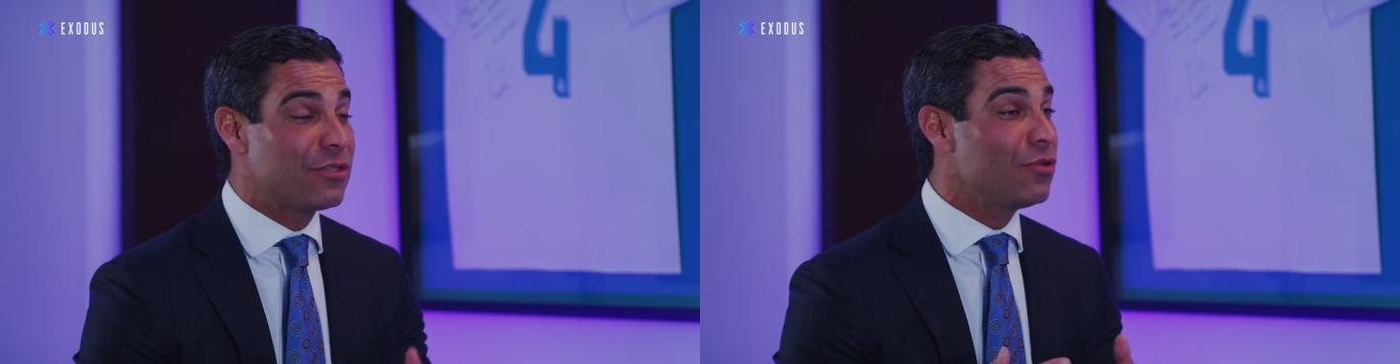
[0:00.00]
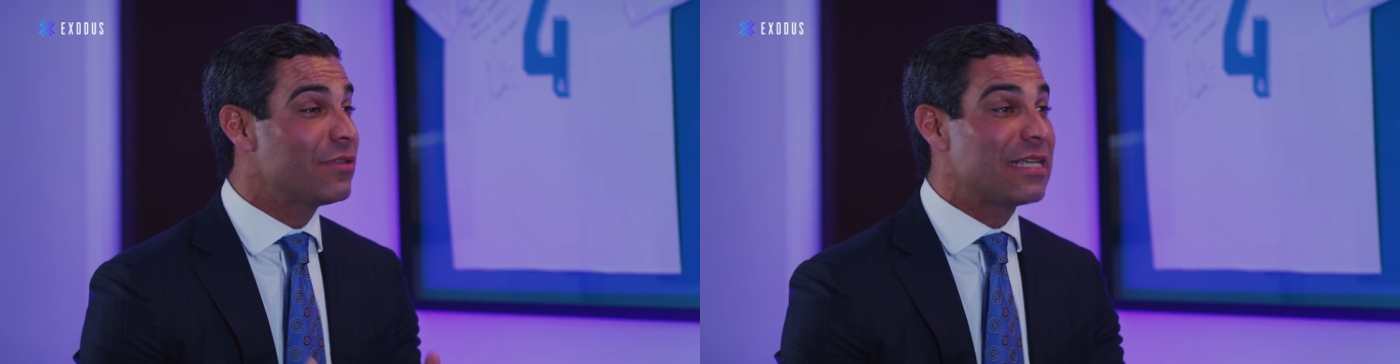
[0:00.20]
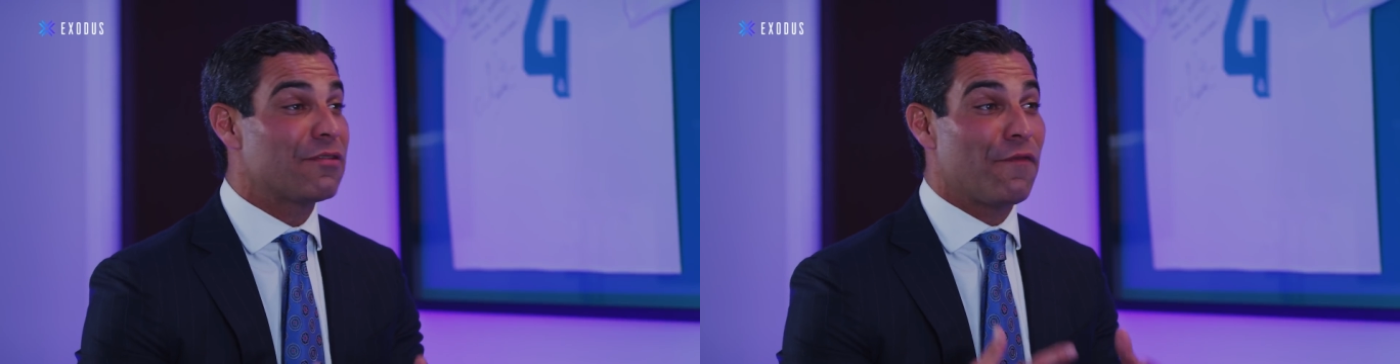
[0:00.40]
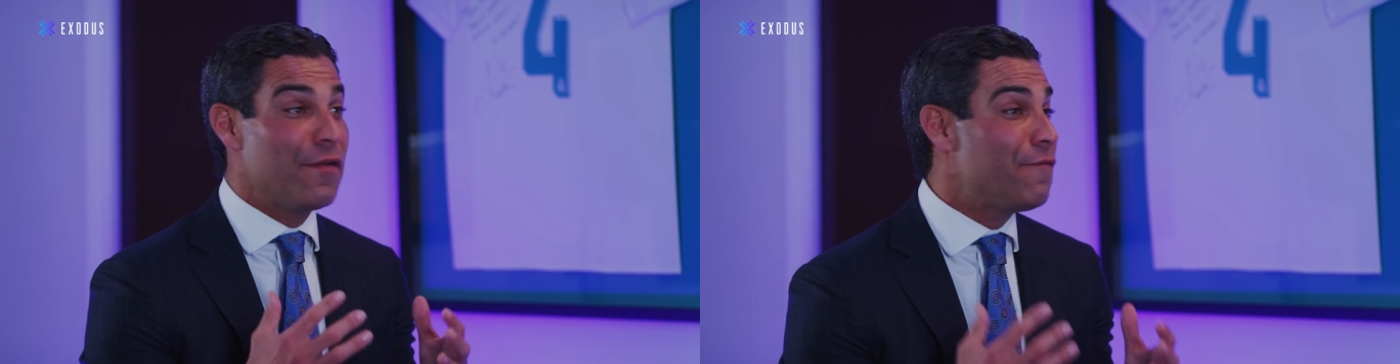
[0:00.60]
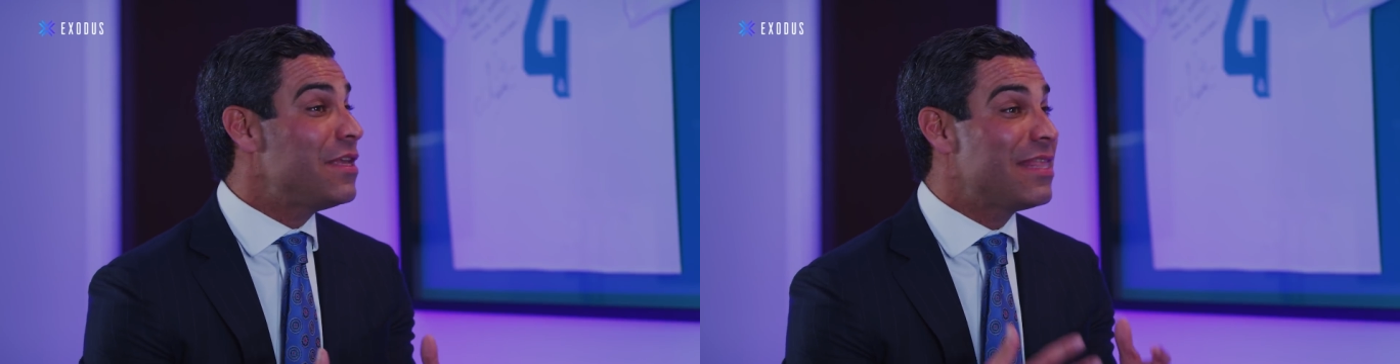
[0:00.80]
it still takes
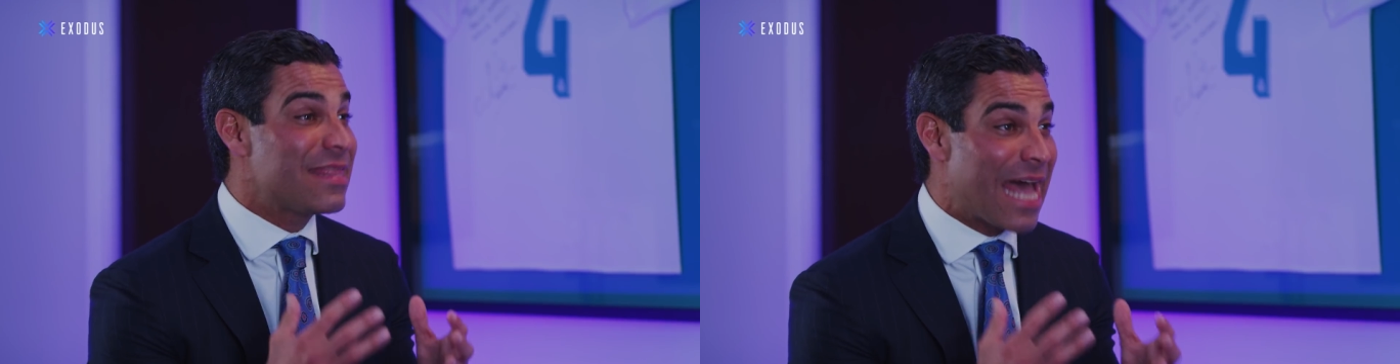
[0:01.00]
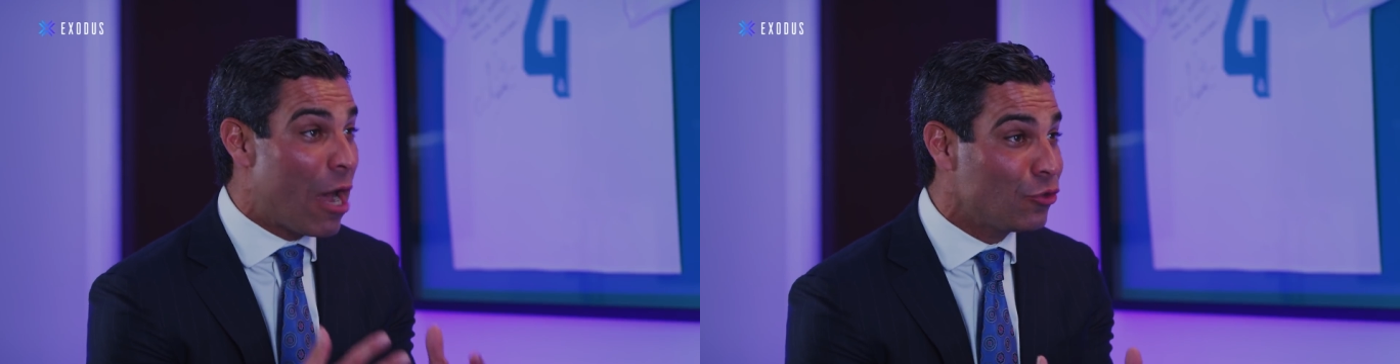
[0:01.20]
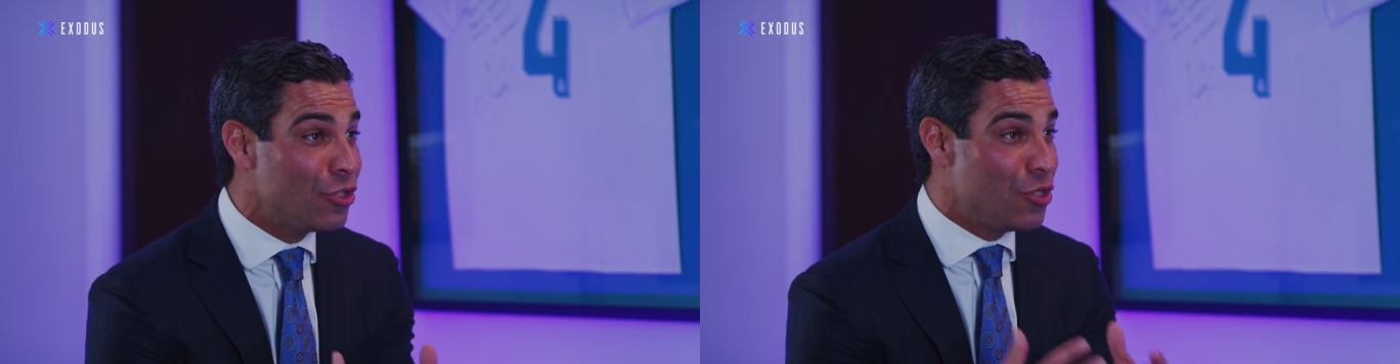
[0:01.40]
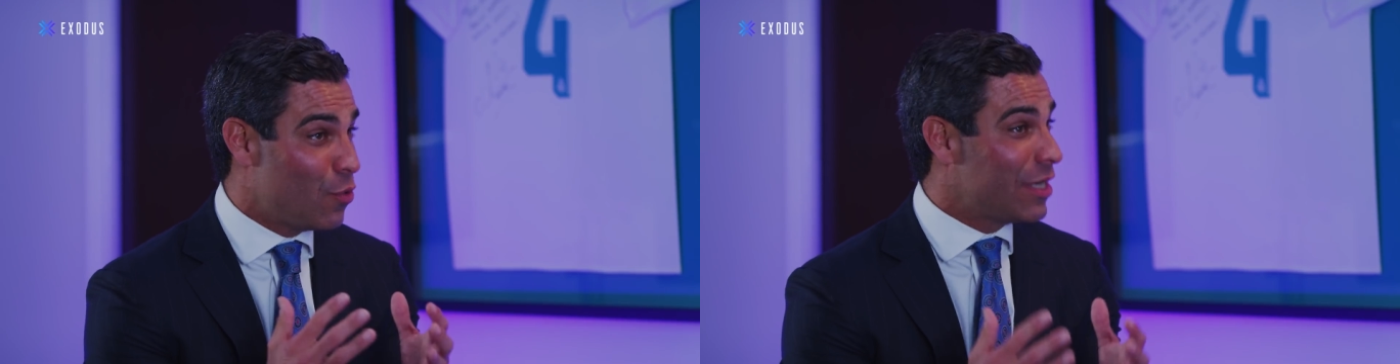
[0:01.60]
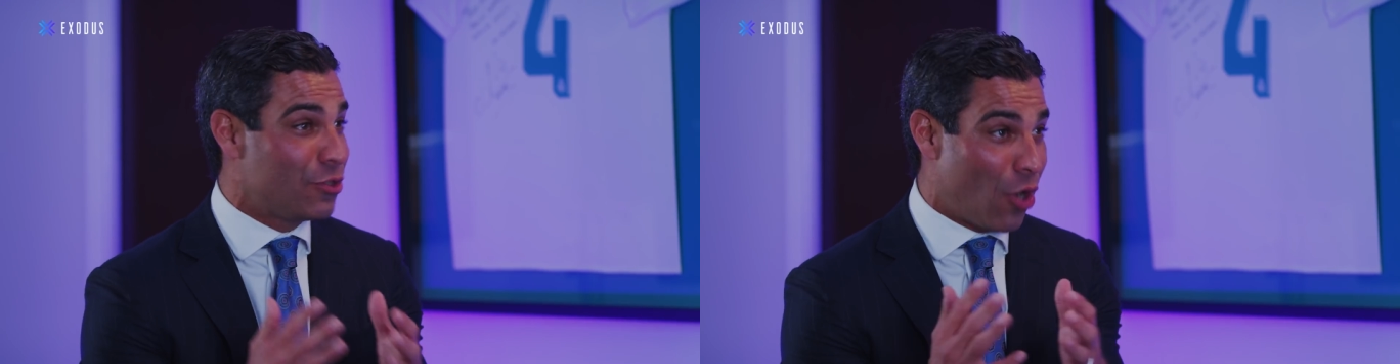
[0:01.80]
fifty thousand
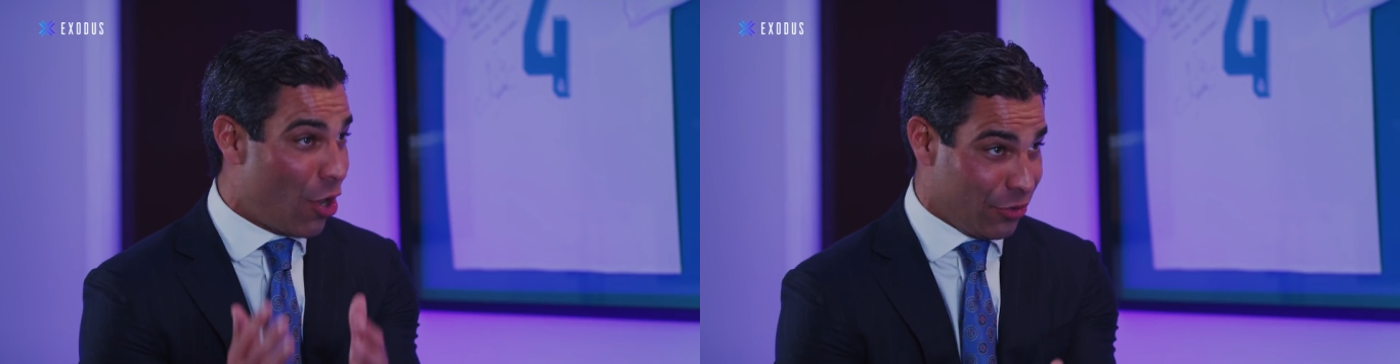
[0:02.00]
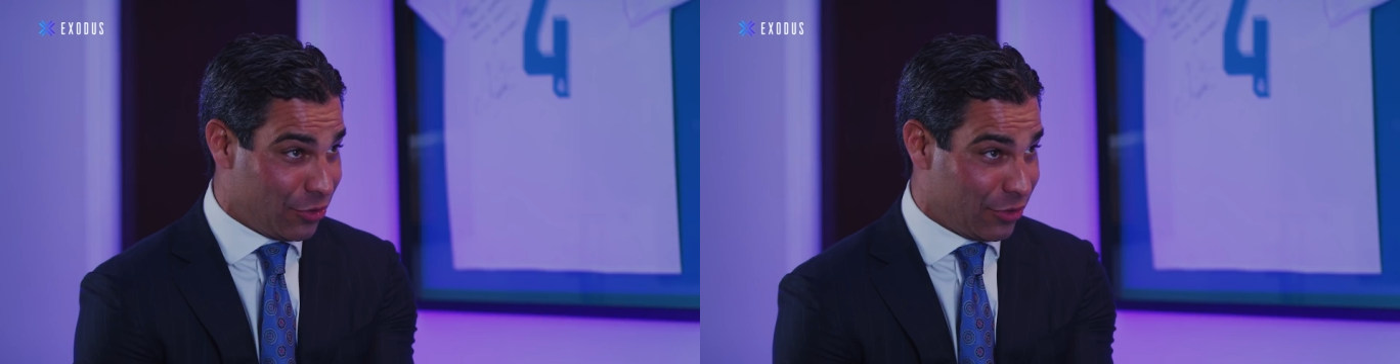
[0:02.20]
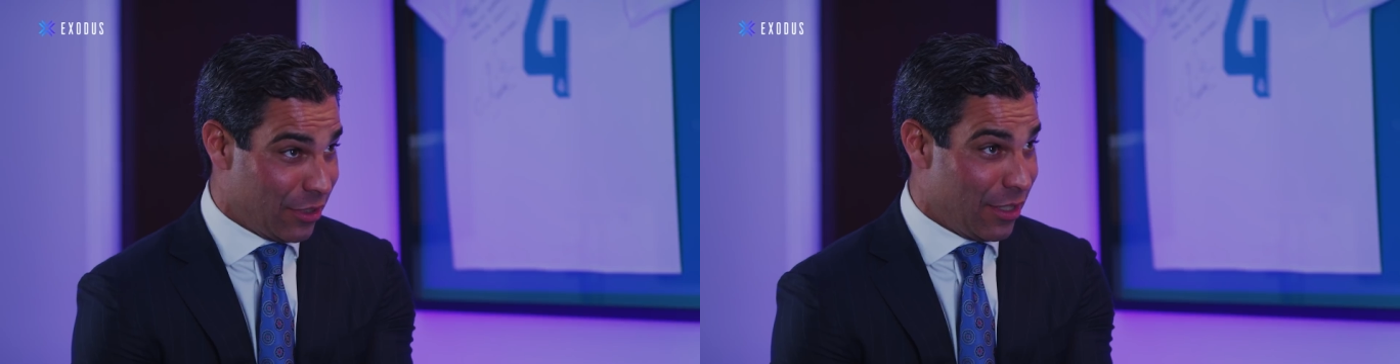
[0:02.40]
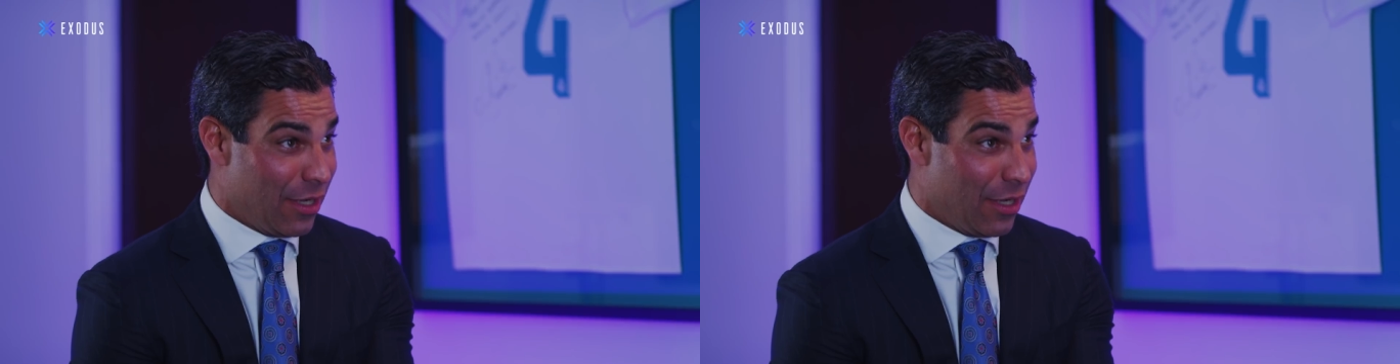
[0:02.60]
U S dollars